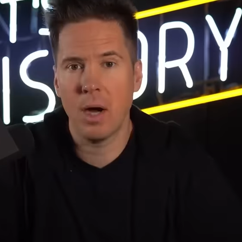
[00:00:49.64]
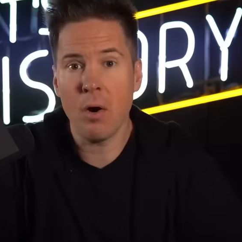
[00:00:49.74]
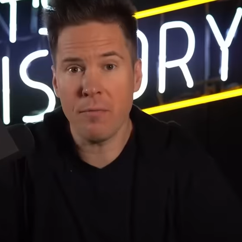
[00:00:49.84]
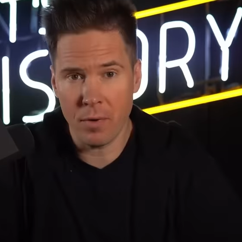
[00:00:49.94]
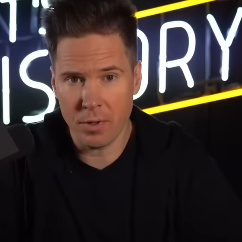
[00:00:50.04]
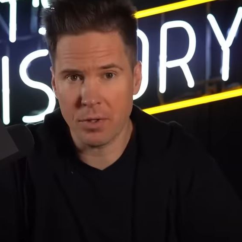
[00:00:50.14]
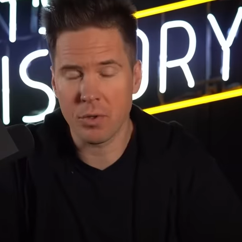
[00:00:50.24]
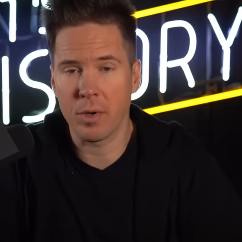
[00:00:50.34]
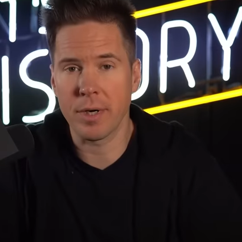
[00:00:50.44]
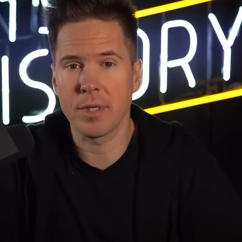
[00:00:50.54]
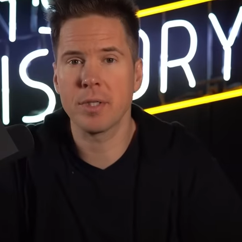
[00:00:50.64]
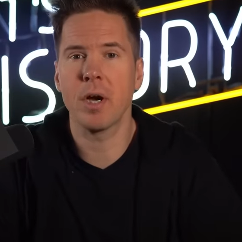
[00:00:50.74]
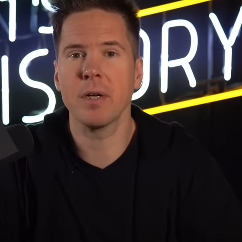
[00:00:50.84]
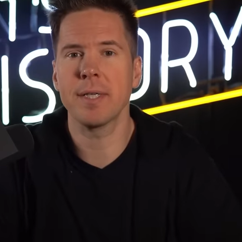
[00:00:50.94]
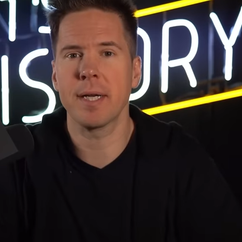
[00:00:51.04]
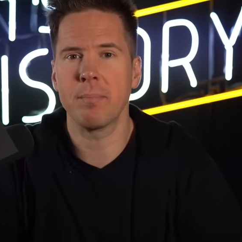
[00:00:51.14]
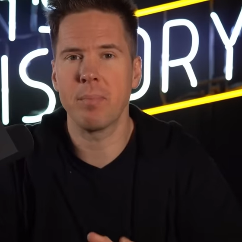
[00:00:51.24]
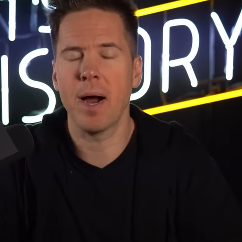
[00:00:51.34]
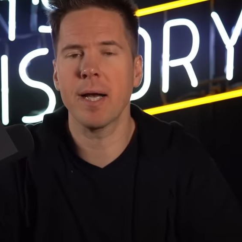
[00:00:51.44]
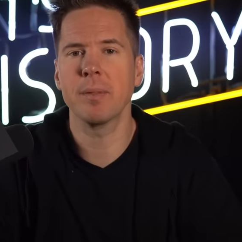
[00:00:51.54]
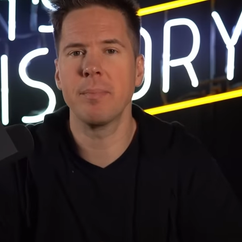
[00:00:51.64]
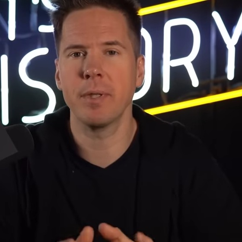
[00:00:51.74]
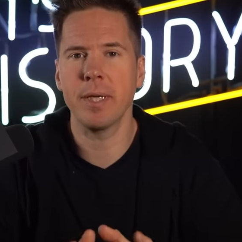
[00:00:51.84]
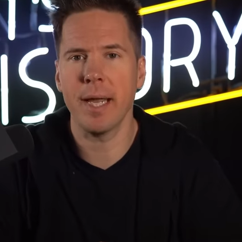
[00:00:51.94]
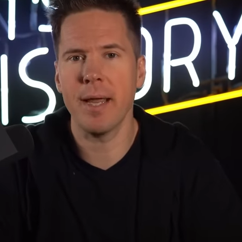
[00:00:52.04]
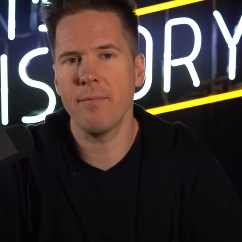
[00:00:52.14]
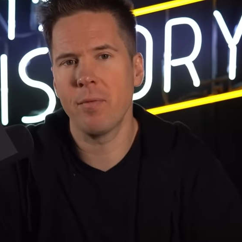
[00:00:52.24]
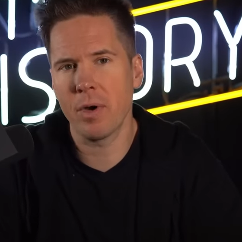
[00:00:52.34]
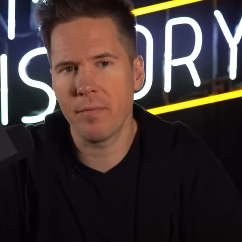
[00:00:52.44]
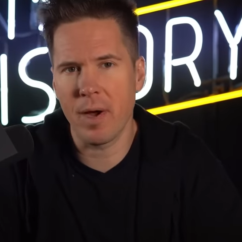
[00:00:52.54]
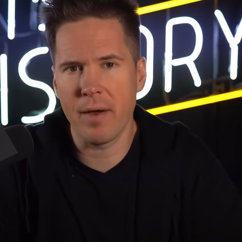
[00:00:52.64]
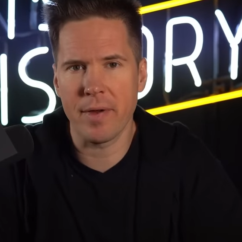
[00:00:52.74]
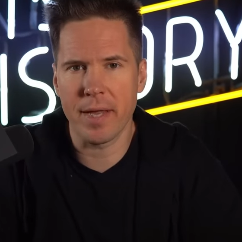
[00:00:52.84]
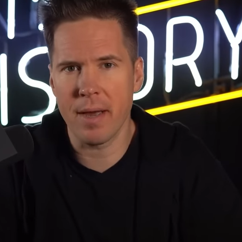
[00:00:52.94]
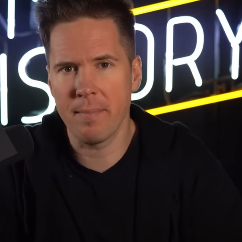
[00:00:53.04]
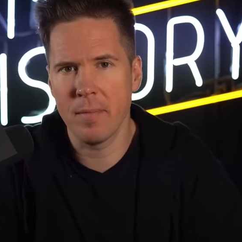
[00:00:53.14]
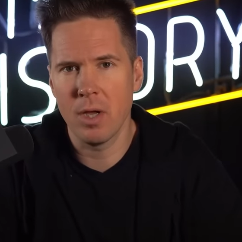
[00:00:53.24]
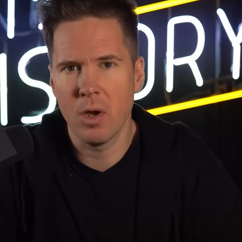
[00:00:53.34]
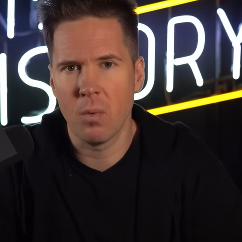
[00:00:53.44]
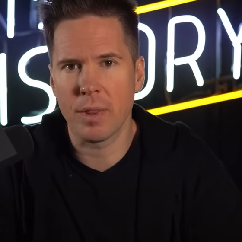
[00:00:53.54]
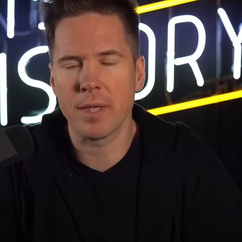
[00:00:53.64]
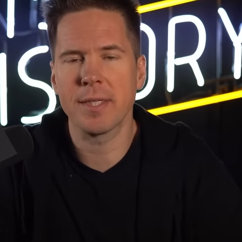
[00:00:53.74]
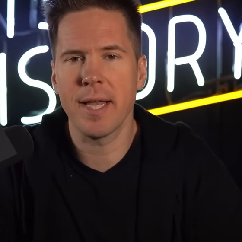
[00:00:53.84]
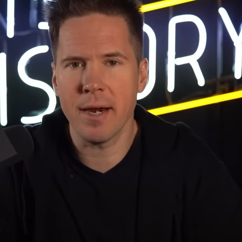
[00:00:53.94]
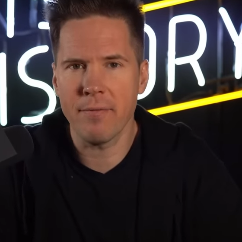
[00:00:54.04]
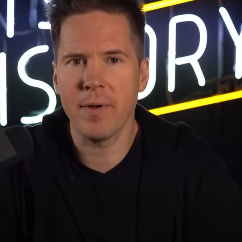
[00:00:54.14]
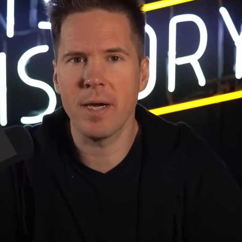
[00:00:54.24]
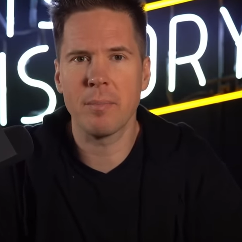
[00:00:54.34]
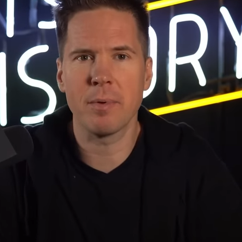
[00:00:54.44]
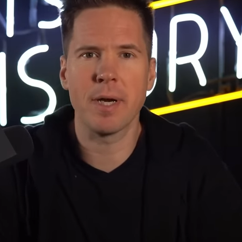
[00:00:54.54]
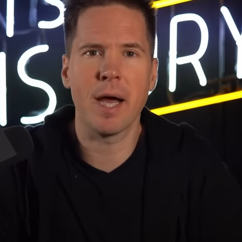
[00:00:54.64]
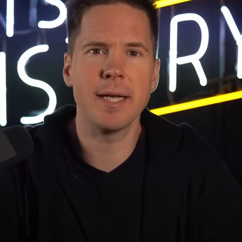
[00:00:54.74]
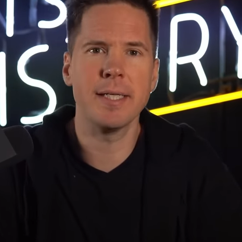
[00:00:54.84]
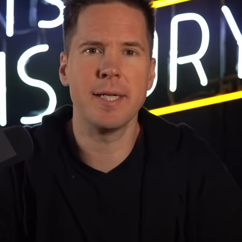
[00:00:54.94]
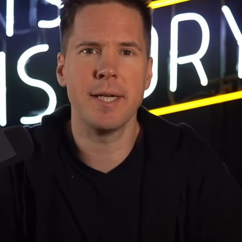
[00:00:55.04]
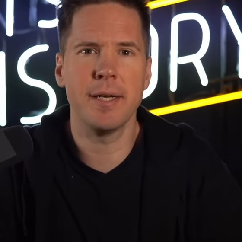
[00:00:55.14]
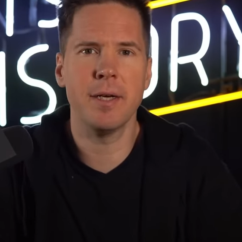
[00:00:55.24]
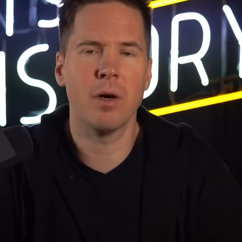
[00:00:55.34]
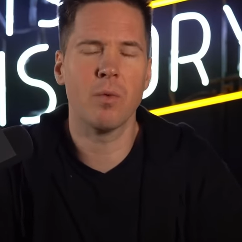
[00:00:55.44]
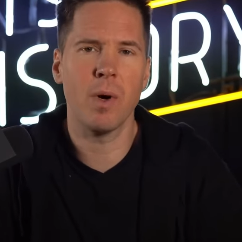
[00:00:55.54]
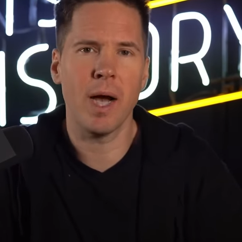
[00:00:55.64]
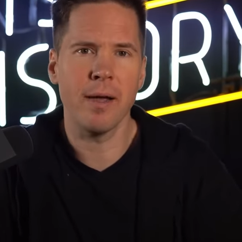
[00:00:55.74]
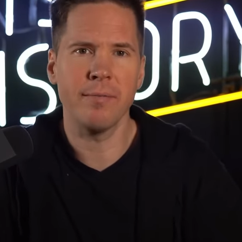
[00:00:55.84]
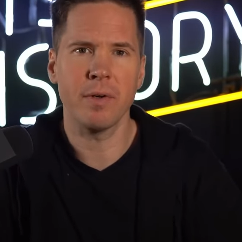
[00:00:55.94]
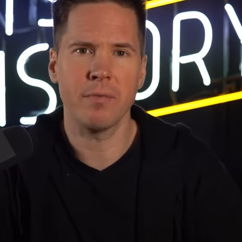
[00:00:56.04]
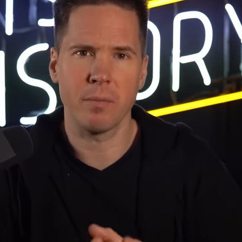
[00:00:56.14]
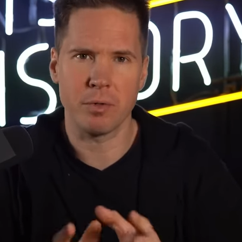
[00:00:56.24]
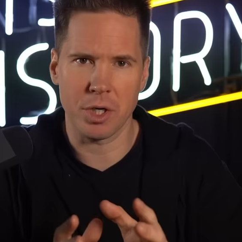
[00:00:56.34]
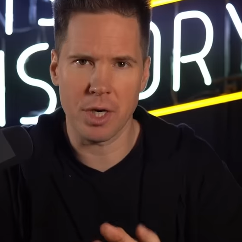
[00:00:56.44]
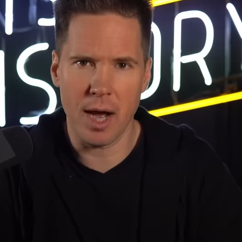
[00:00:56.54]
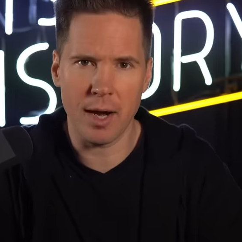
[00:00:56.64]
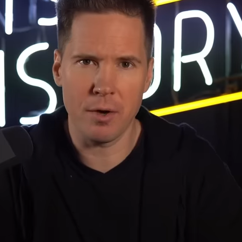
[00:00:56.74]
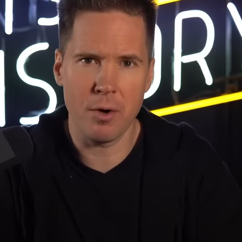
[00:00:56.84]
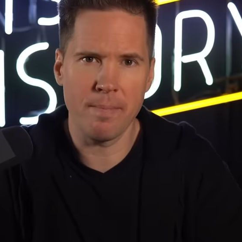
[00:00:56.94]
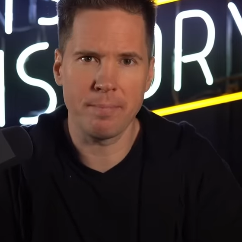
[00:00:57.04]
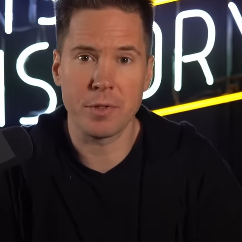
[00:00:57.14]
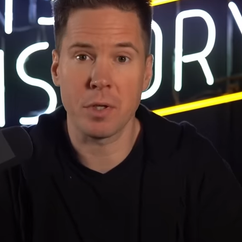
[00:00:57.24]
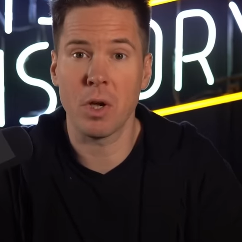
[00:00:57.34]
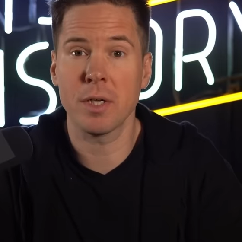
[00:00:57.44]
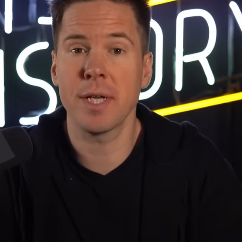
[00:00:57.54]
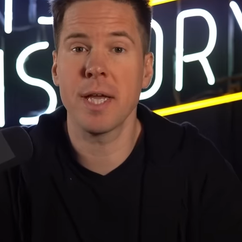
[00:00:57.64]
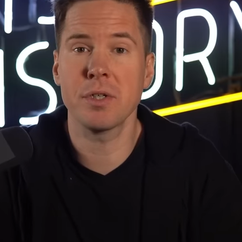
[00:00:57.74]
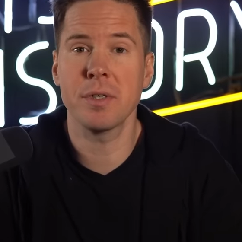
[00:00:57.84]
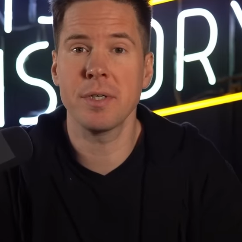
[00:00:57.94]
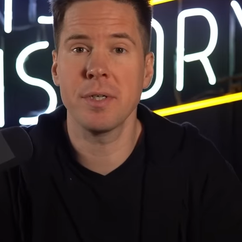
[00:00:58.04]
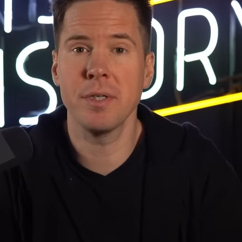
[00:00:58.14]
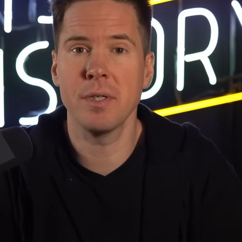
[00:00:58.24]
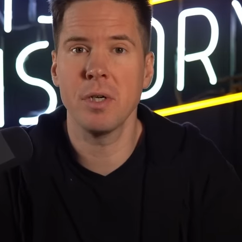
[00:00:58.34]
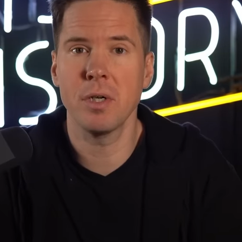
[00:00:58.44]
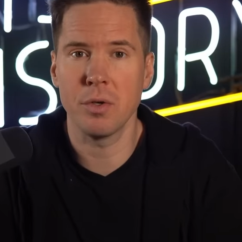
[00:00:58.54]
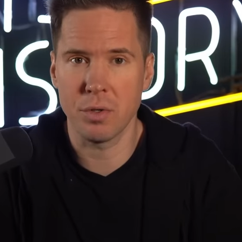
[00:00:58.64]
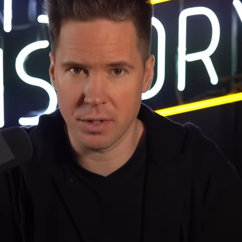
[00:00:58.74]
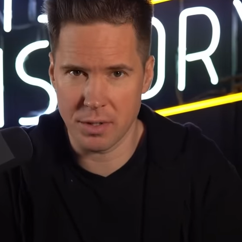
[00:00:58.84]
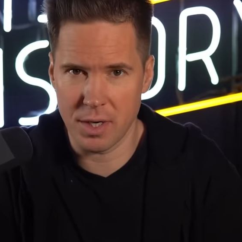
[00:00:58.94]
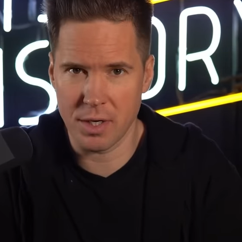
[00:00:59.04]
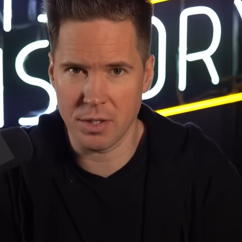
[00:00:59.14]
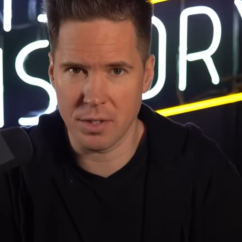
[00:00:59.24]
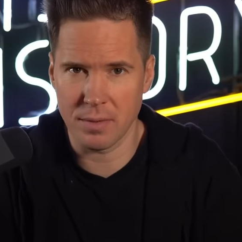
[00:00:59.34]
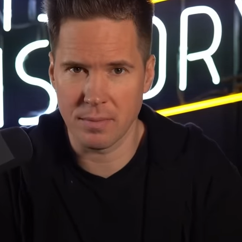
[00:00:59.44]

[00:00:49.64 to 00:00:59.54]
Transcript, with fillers: Our first story starts at approximately eight forty-five a m when the Santa Fe number nineteen arrived from Chicago to Los Angeles' Union Station.